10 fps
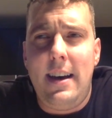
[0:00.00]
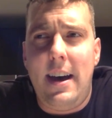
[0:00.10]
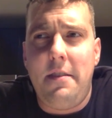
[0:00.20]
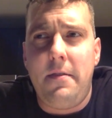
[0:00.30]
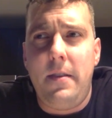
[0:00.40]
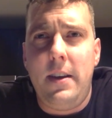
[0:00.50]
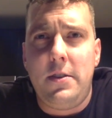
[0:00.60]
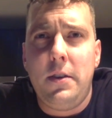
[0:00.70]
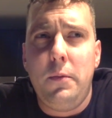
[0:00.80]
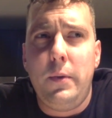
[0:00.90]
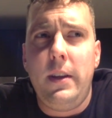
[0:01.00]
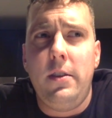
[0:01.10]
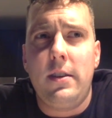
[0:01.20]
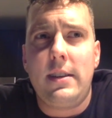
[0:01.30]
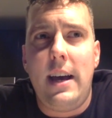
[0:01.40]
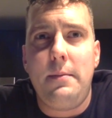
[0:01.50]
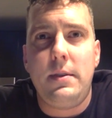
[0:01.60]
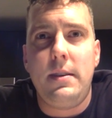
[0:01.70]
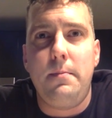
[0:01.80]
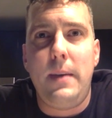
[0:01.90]
it took a really long time
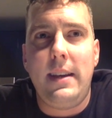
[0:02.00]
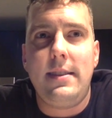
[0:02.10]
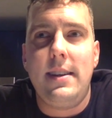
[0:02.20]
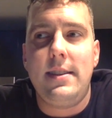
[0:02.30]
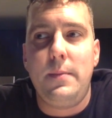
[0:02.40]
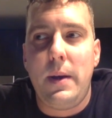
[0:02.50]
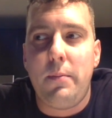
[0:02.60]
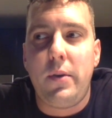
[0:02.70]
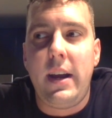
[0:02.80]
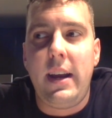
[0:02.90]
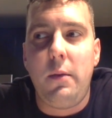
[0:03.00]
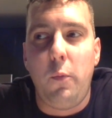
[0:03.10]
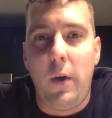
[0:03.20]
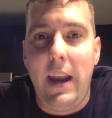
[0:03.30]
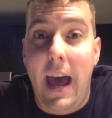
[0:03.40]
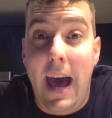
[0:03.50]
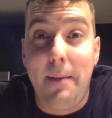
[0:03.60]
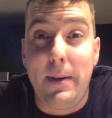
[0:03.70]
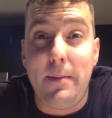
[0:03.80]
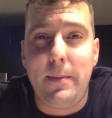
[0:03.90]
to make sense in my brain what
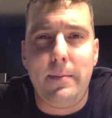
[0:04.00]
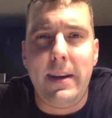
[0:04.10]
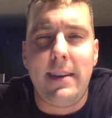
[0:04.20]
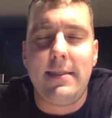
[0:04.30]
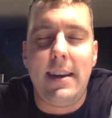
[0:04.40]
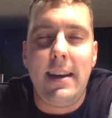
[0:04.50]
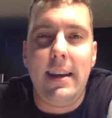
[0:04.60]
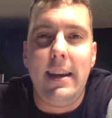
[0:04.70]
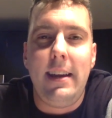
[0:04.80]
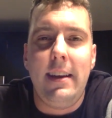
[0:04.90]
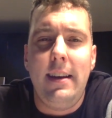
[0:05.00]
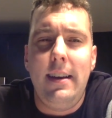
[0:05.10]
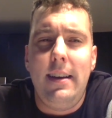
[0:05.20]
happened, but my anxiety